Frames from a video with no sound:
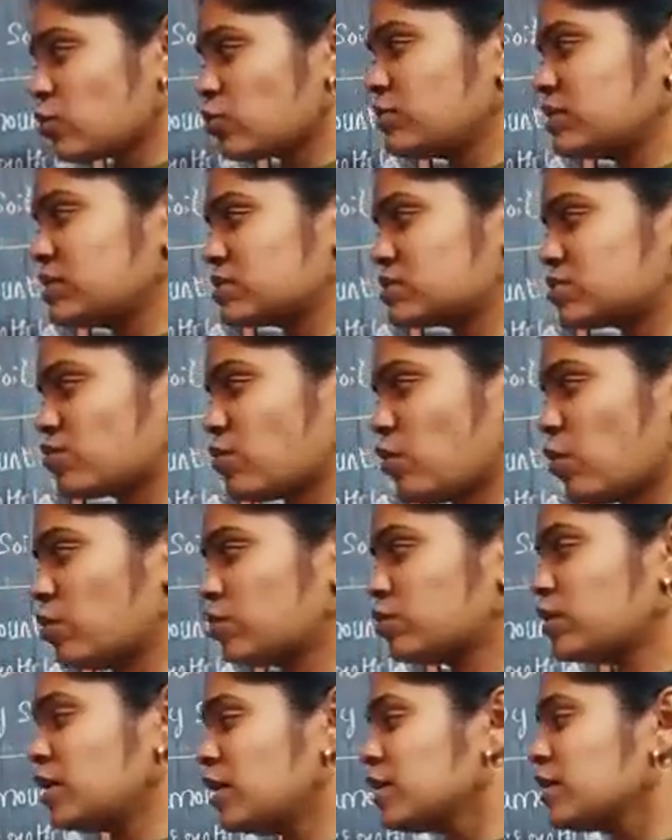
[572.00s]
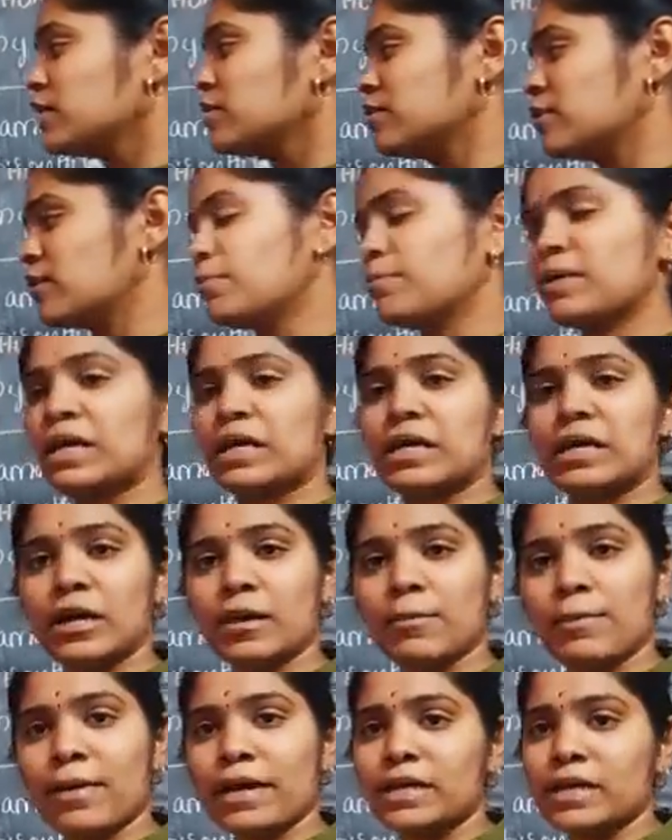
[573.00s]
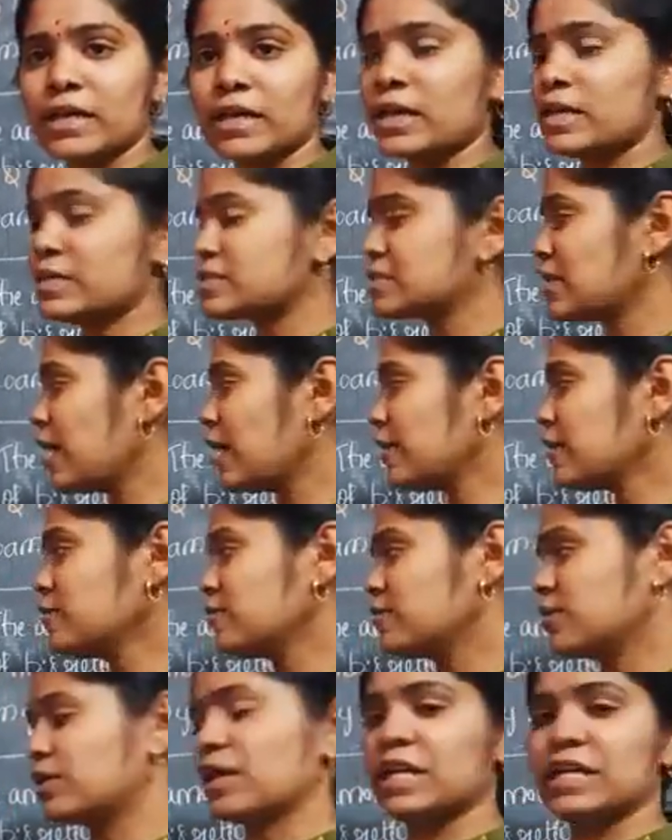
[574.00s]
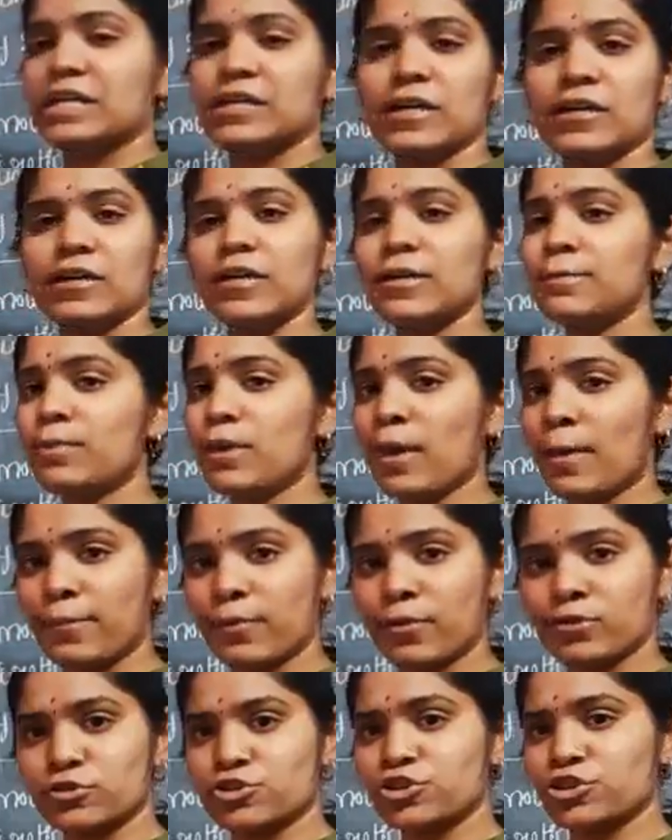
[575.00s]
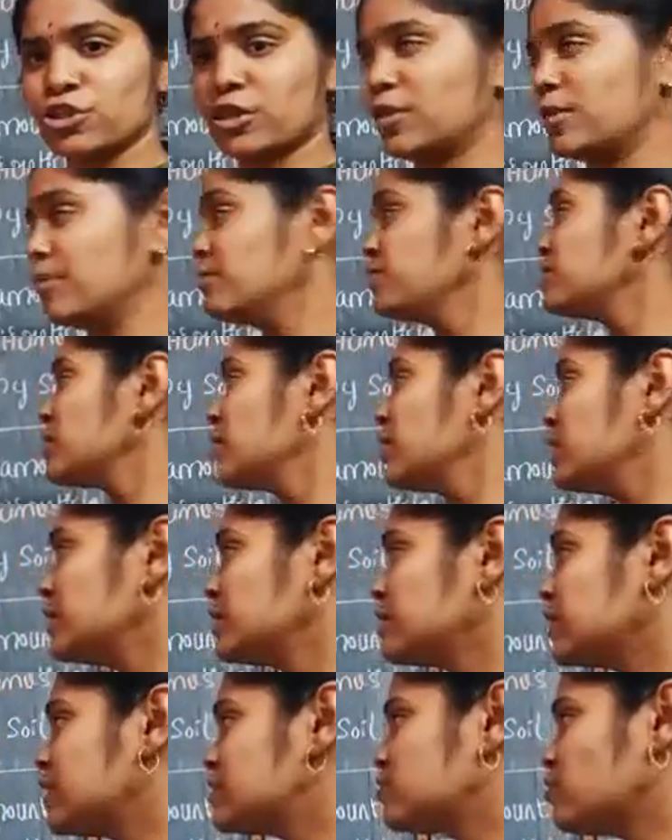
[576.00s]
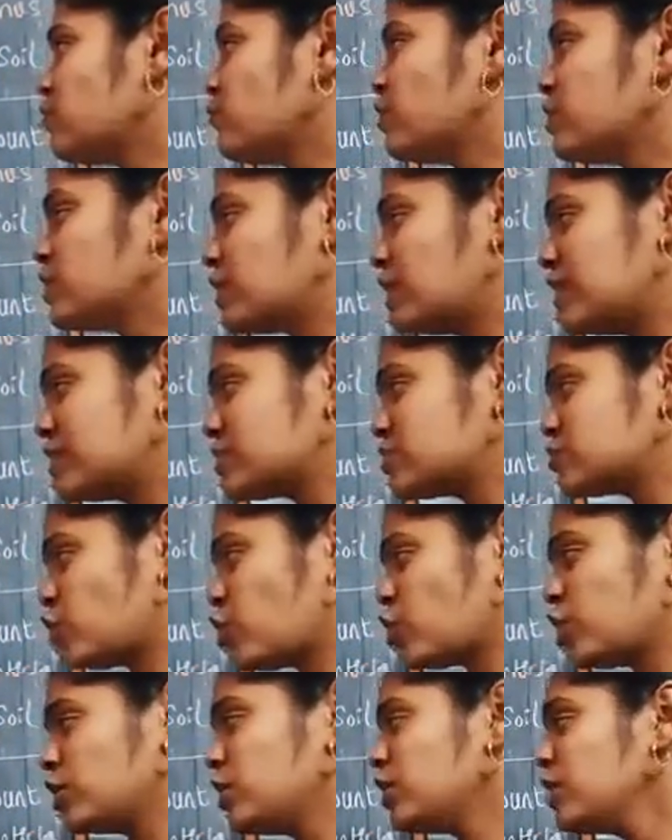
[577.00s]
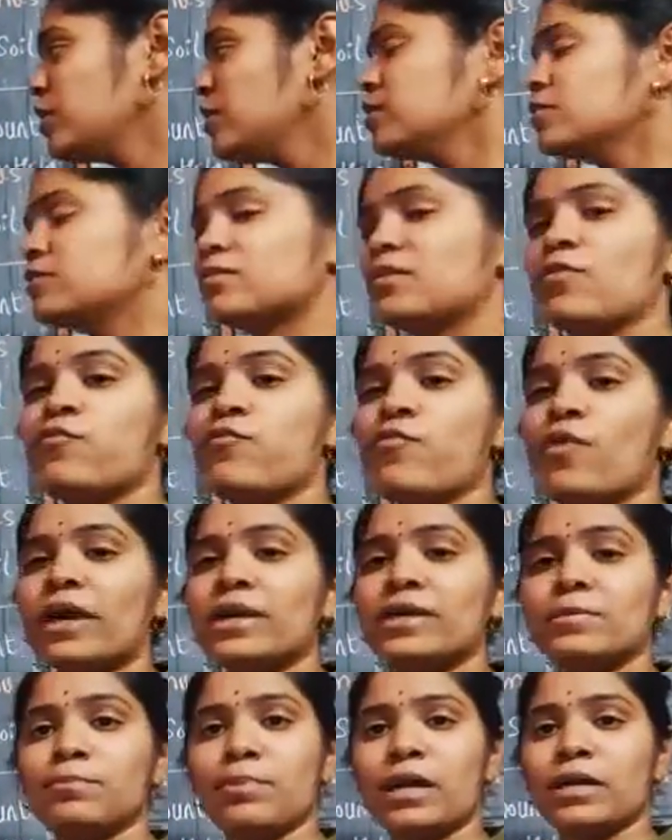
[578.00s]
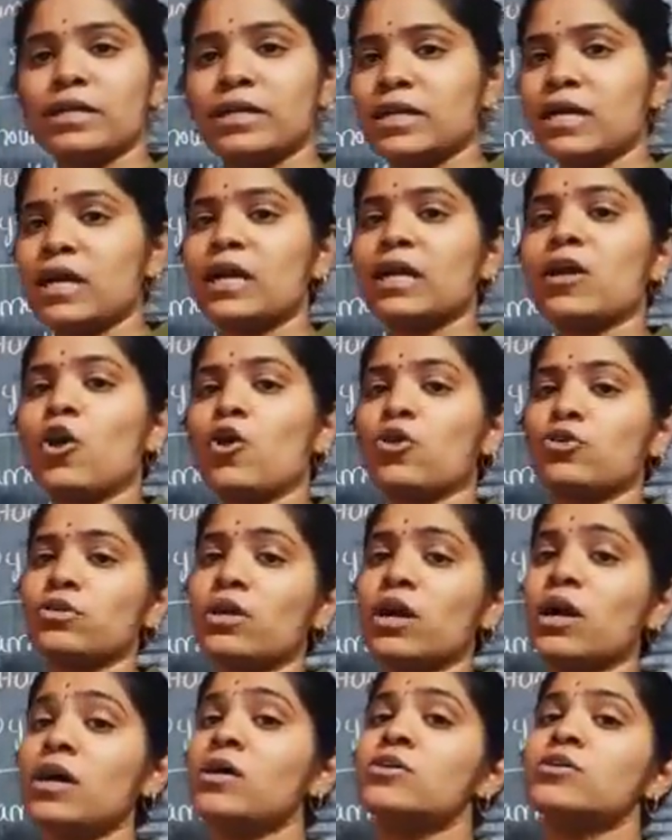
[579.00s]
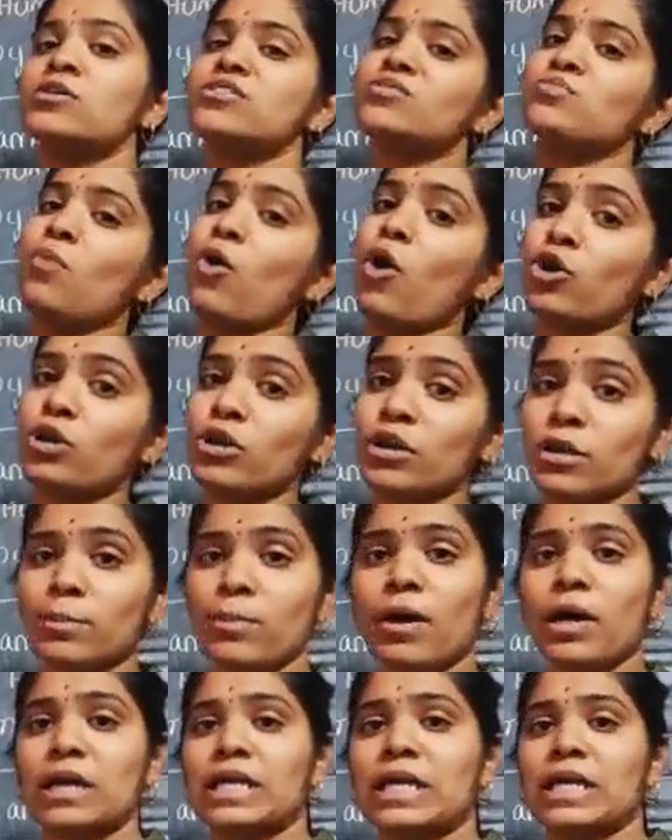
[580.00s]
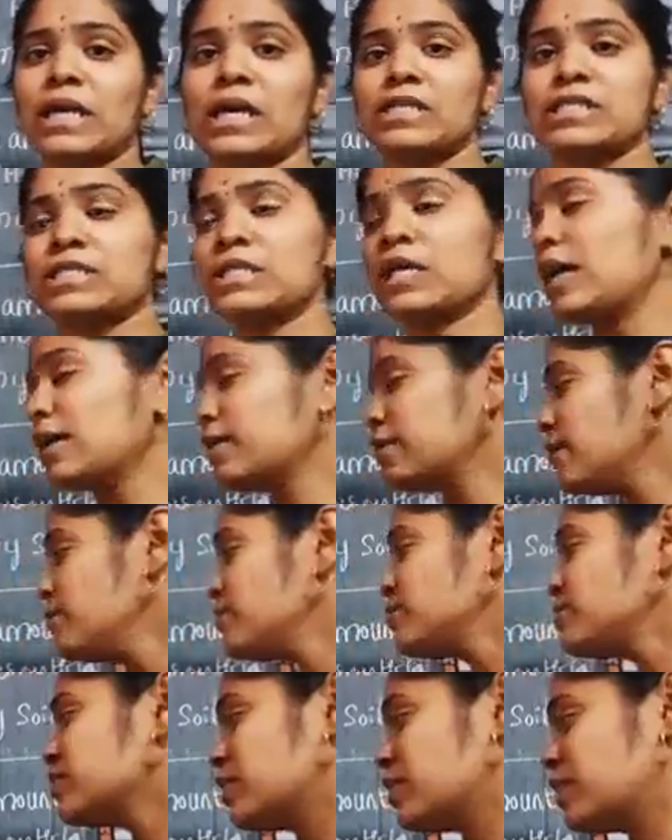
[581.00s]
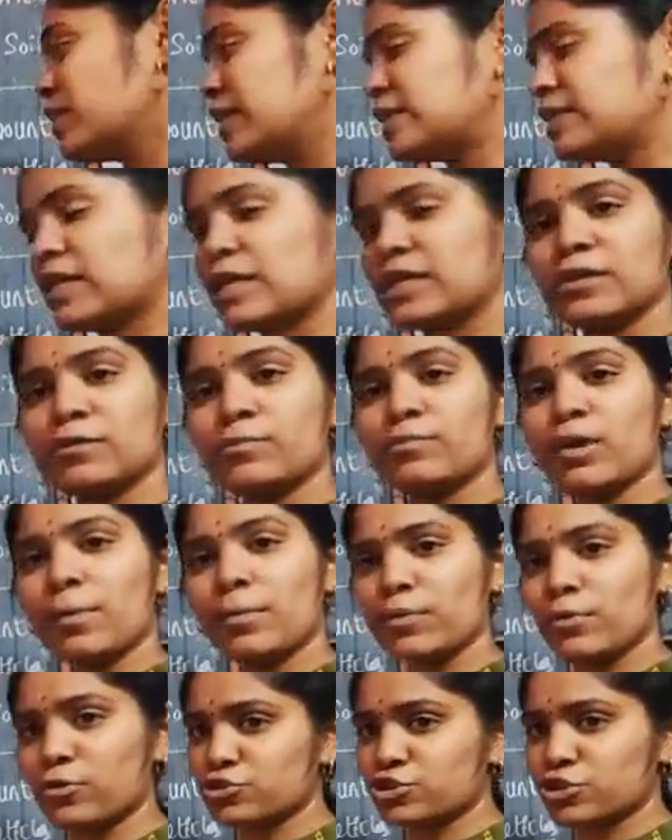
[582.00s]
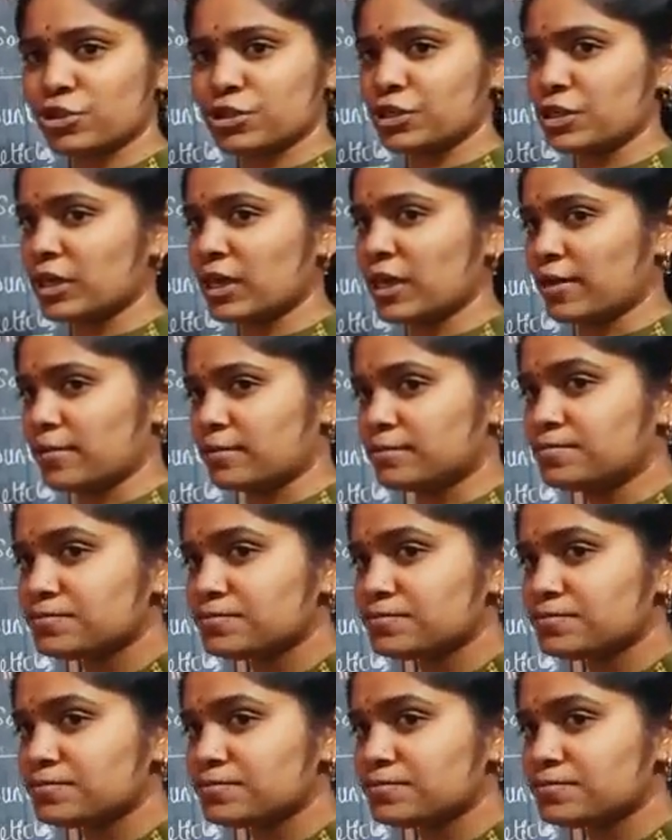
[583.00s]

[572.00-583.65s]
means what? The bigger particles are greater in proportion. In case of a clay soil, the fine particle or the smaller particles are greater in proportion here.